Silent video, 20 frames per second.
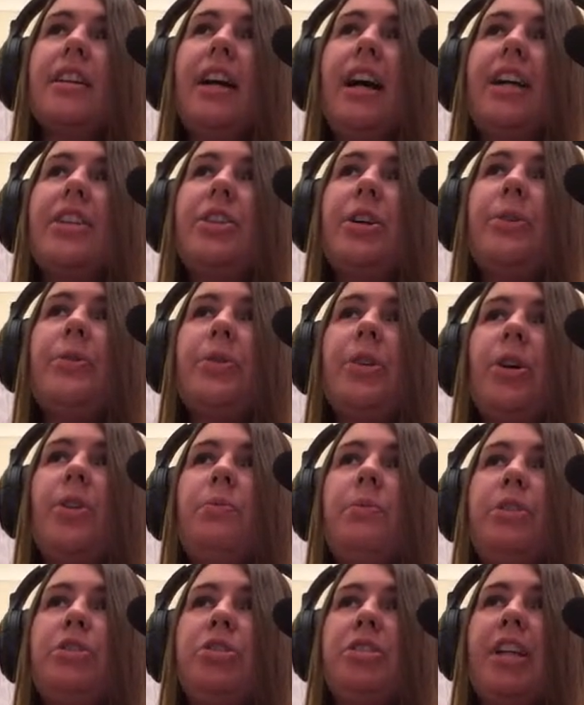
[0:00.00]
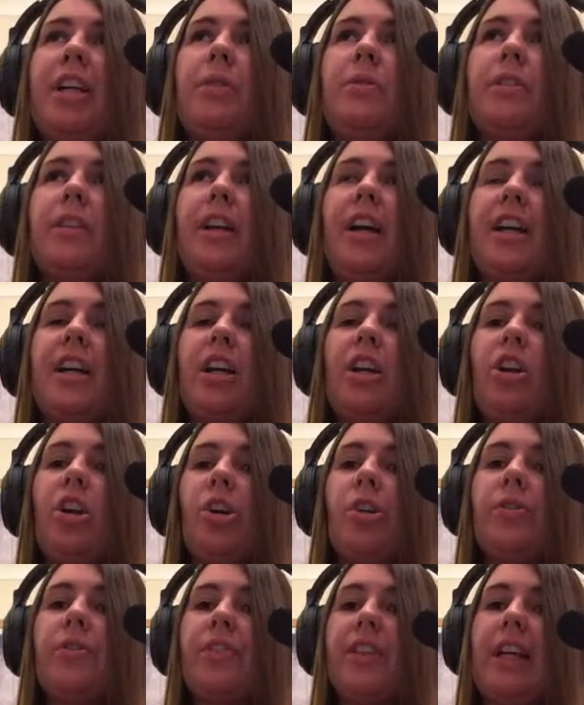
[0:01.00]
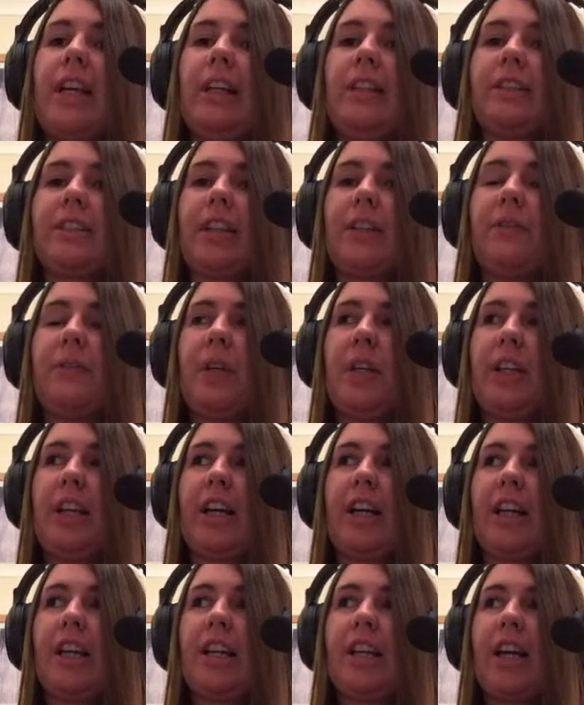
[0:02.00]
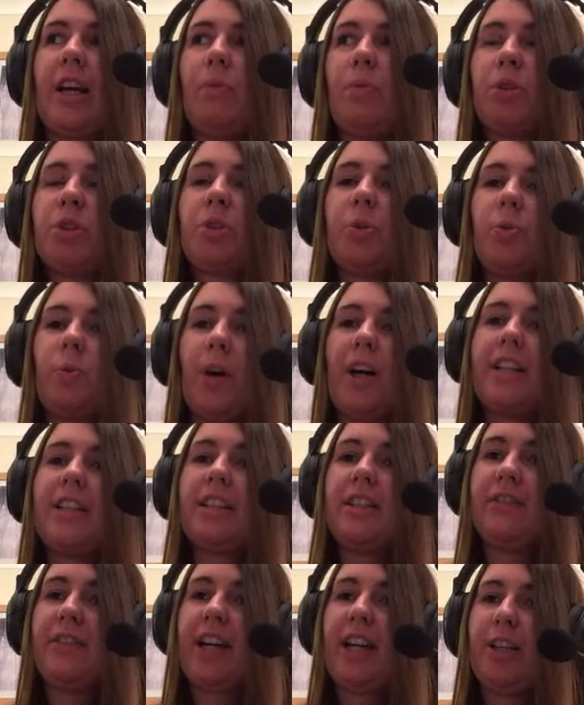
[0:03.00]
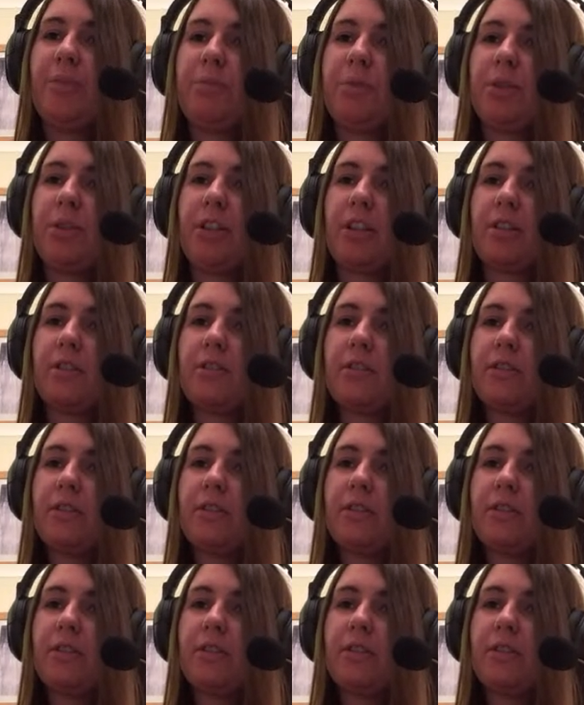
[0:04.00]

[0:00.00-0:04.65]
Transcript: I don't know because like a lot of things, I feel like it wasn't quite developed enough